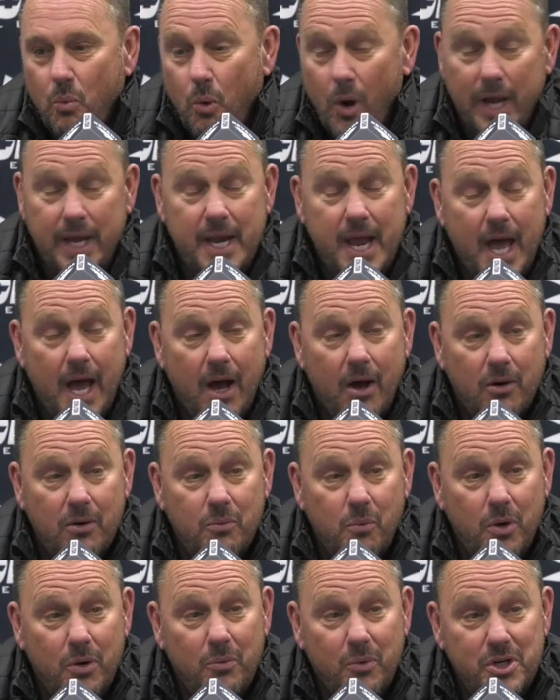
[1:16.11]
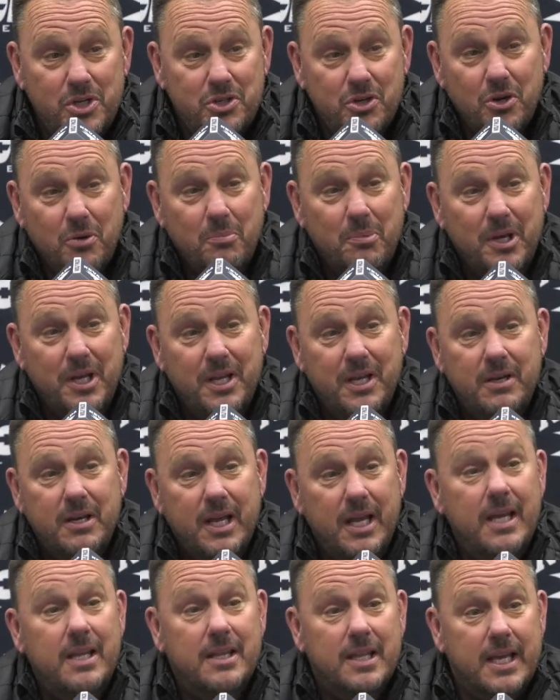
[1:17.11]
way down when we should have
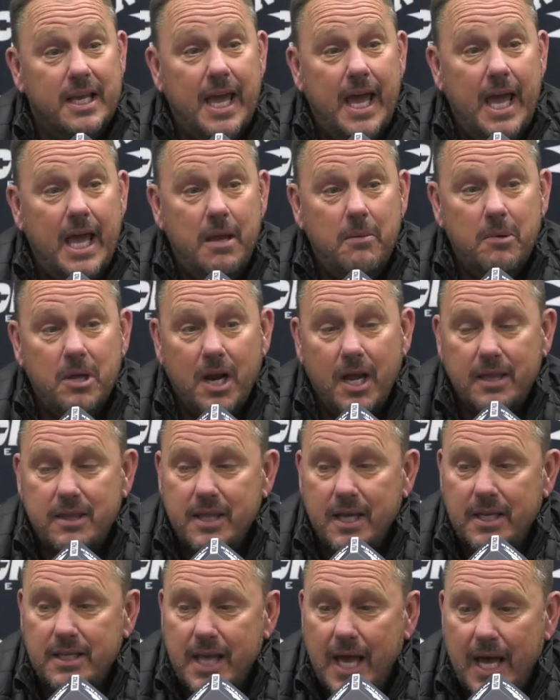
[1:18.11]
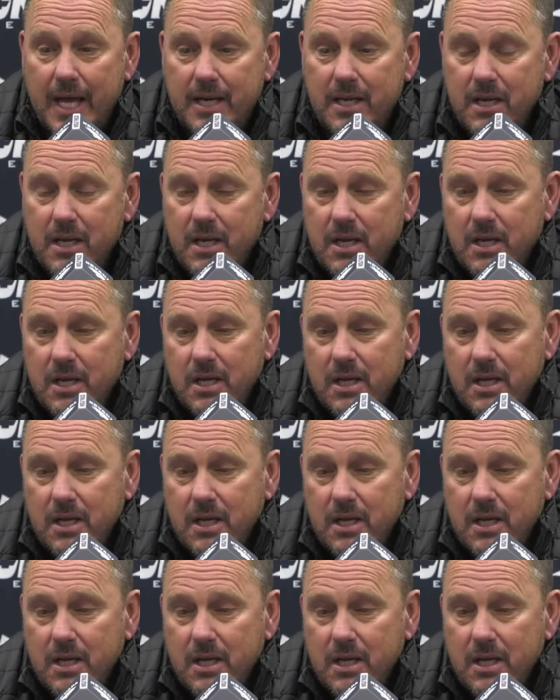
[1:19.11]
been in the game. And I think that